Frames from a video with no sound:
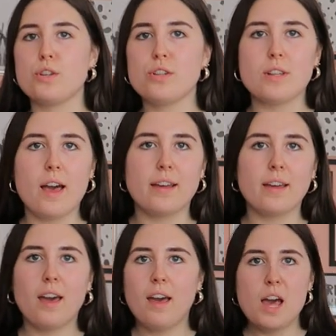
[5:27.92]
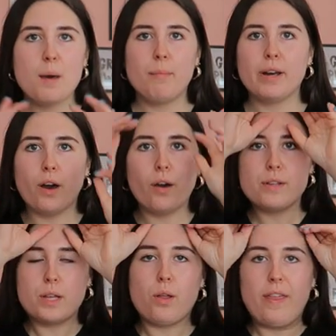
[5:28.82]
are just like my
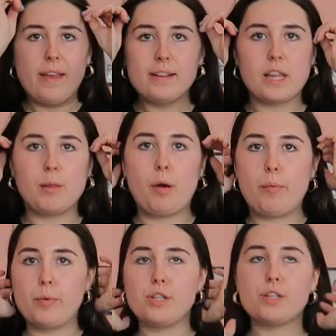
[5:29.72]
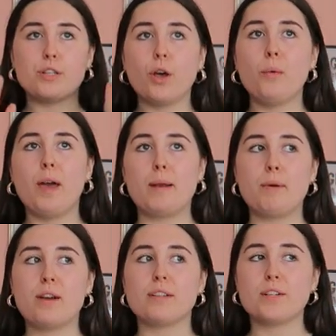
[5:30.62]
go-to things at the moment which is so weird
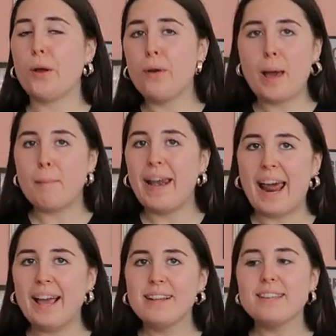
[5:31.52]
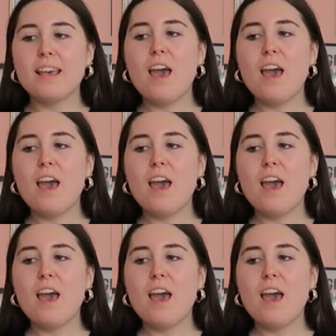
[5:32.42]
because I don't like my legs.